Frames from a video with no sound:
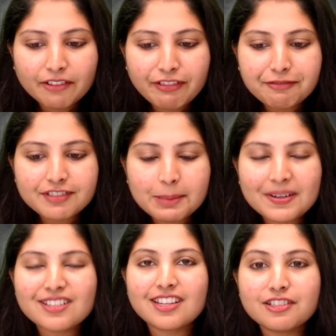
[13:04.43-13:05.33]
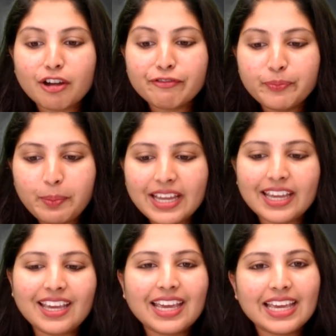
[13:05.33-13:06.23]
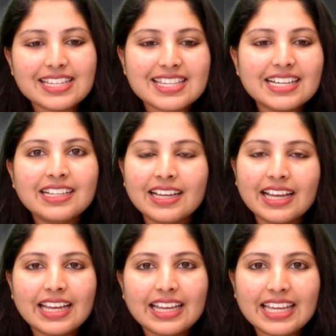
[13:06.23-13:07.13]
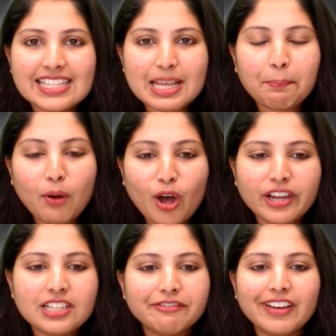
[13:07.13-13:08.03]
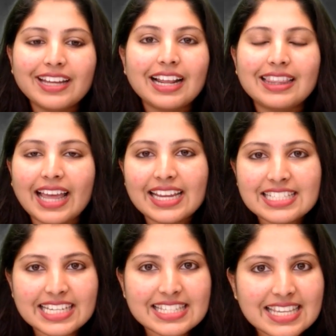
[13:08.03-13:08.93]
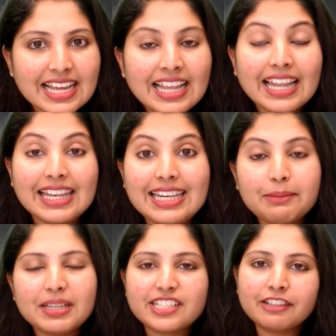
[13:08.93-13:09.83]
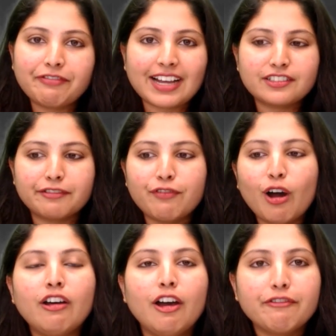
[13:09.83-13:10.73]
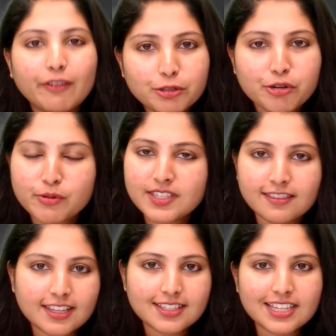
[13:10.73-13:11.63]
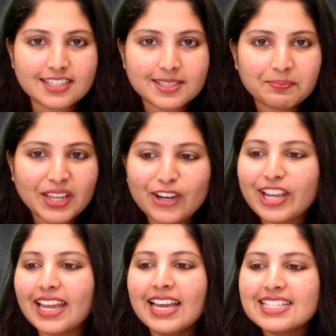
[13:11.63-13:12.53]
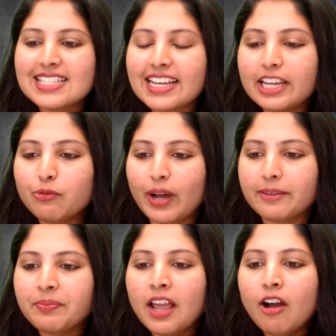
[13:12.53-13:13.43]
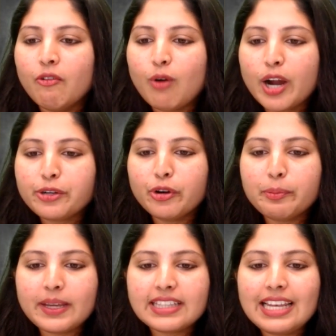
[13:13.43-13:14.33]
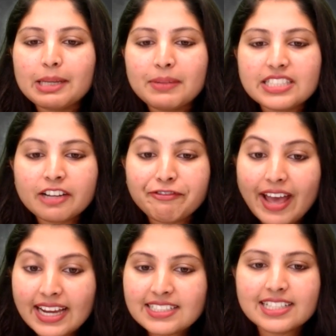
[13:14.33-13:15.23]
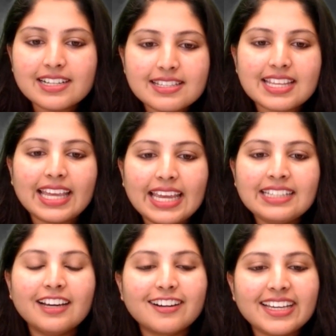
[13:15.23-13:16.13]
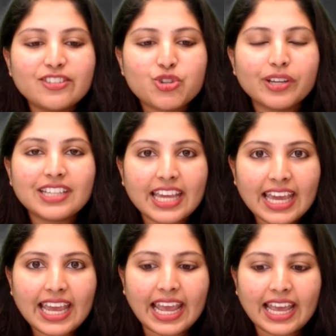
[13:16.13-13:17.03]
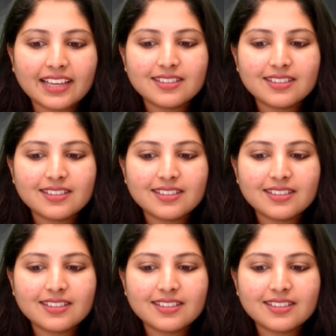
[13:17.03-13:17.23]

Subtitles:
50% of B is a point where light is a limiting factor for photosynthesis. Okay, second one. What could be the limiting factors in region A?